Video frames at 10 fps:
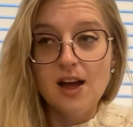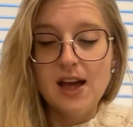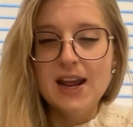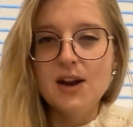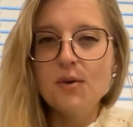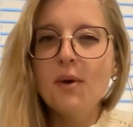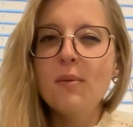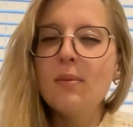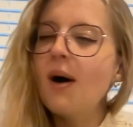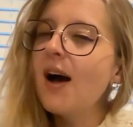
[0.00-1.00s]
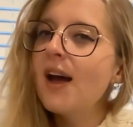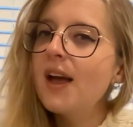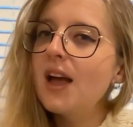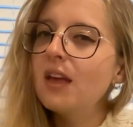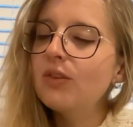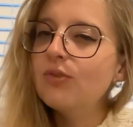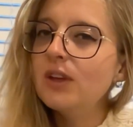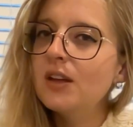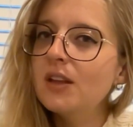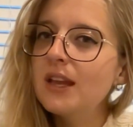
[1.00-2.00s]
And I don't know why I
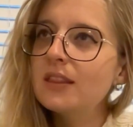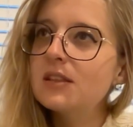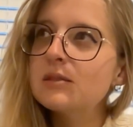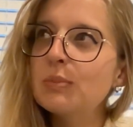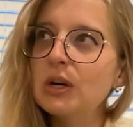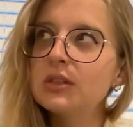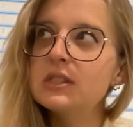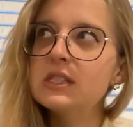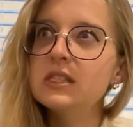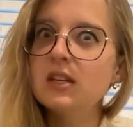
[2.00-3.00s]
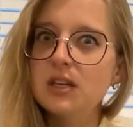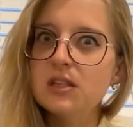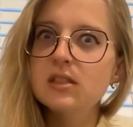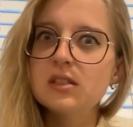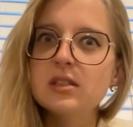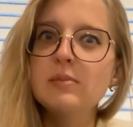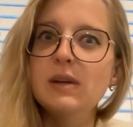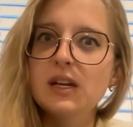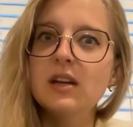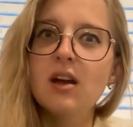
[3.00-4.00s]
feel like this person needs it to
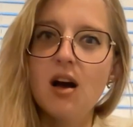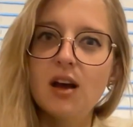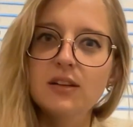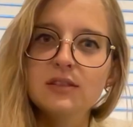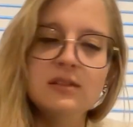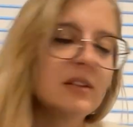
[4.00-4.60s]
be cotton.